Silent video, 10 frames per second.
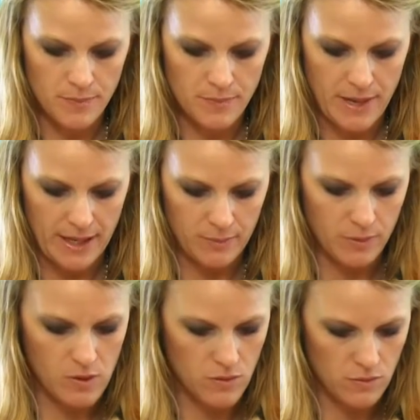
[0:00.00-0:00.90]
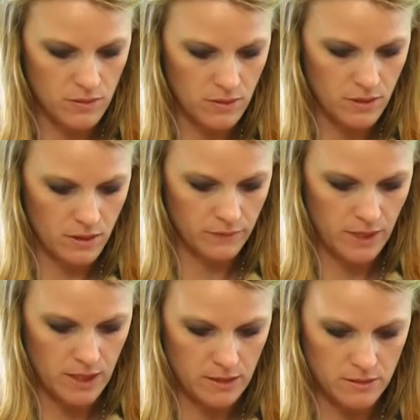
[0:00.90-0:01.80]
backbone on the
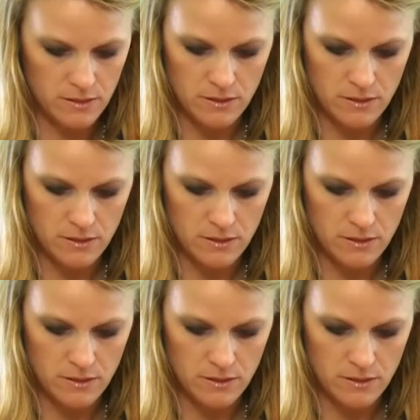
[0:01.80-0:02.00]
end.